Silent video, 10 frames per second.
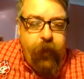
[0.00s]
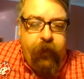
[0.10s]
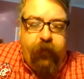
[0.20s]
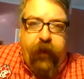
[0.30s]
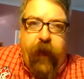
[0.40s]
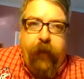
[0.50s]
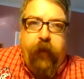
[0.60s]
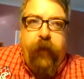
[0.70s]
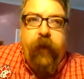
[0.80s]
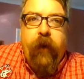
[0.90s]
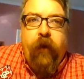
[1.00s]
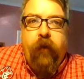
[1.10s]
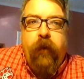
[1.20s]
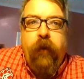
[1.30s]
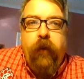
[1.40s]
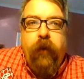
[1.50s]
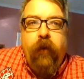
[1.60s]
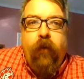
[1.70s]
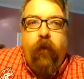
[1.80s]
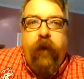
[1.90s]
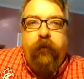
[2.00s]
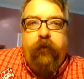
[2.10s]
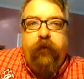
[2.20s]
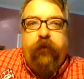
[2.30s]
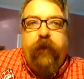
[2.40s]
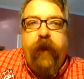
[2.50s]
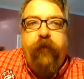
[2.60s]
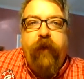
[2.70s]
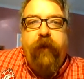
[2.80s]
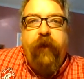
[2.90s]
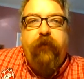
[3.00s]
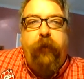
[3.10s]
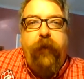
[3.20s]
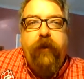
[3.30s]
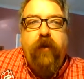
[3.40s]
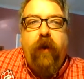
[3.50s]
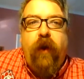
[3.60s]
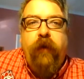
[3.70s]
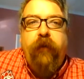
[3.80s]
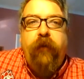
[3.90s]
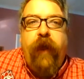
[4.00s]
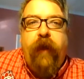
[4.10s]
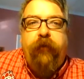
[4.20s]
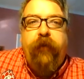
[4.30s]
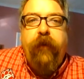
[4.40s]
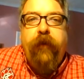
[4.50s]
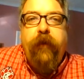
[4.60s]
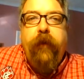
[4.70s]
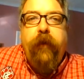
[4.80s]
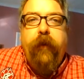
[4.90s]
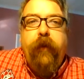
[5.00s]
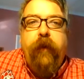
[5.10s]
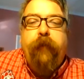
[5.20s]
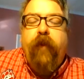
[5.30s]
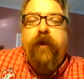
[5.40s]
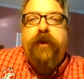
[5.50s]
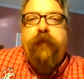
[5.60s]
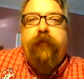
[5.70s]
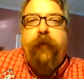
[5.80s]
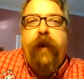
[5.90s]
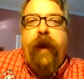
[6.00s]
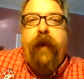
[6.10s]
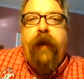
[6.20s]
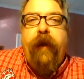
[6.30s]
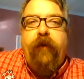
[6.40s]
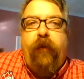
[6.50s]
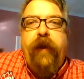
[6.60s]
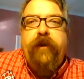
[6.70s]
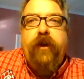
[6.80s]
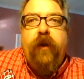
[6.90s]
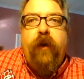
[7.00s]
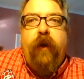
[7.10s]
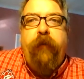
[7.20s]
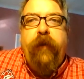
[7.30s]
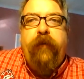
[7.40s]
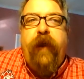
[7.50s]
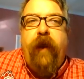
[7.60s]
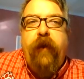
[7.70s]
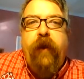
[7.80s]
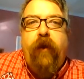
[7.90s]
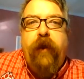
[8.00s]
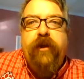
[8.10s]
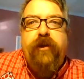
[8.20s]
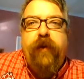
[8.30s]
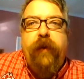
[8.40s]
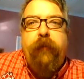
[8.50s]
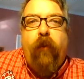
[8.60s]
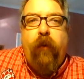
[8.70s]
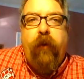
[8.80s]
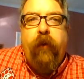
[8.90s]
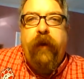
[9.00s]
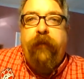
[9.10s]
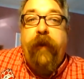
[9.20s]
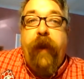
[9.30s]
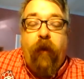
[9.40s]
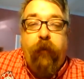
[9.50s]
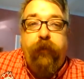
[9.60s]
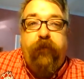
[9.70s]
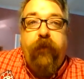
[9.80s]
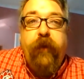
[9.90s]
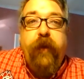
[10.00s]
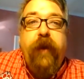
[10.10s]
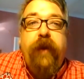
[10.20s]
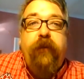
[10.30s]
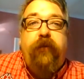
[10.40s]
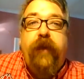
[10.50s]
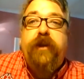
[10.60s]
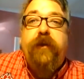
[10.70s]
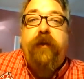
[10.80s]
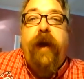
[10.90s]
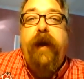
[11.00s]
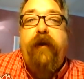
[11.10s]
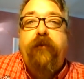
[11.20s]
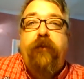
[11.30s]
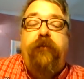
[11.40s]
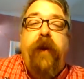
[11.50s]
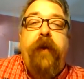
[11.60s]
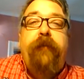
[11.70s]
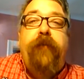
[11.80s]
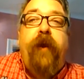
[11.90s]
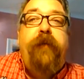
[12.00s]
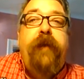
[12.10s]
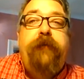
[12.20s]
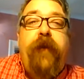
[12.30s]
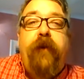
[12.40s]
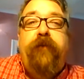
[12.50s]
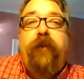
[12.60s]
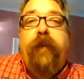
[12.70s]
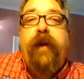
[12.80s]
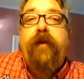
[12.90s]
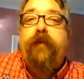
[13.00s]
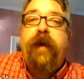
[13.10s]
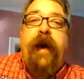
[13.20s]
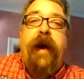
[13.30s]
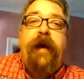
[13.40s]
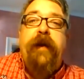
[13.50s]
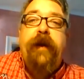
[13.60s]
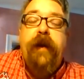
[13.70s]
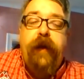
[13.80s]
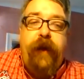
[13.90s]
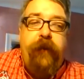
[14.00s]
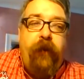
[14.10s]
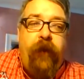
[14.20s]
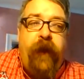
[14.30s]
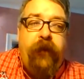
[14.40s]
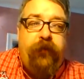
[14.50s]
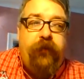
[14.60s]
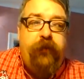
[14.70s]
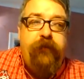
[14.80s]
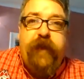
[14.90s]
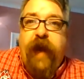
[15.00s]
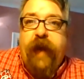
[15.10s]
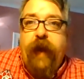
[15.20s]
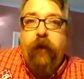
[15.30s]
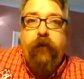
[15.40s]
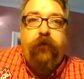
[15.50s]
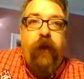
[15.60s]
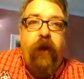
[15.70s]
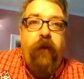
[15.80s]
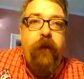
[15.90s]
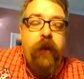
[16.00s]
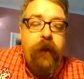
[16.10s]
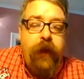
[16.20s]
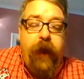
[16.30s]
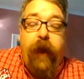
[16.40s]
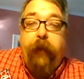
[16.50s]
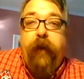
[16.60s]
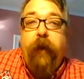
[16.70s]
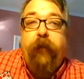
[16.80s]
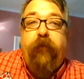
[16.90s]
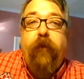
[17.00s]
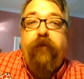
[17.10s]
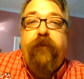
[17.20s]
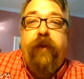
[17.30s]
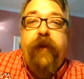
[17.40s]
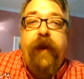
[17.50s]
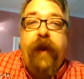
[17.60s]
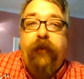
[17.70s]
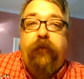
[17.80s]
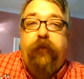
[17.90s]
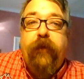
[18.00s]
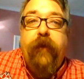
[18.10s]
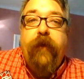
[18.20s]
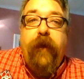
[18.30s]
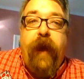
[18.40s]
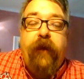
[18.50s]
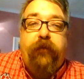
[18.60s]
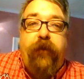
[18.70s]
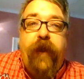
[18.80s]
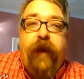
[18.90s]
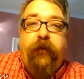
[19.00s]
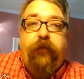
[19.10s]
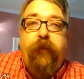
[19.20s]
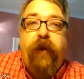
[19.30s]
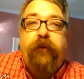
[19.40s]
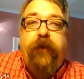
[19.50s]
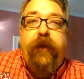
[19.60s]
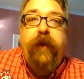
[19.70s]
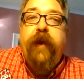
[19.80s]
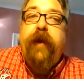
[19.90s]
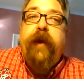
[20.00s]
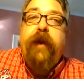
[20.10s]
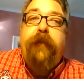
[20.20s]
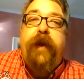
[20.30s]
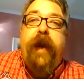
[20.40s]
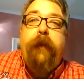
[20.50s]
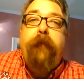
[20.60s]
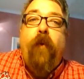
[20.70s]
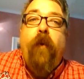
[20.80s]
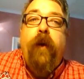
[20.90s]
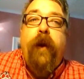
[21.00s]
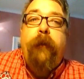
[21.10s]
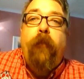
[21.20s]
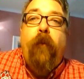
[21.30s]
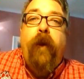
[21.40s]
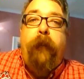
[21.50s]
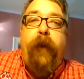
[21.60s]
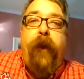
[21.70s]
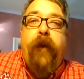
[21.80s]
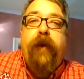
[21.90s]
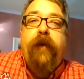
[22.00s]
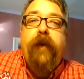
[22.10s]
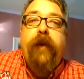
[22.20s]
as he came to be known, was discovered, and that's the picture on the left, emerging from a glacier on the Italian-Austrian border in the Alps. Essentially, the hikers that found him thought they'd found somebody who died in the last decade or so and had become frozen in the ice. As the ice melted, it became more and more apparent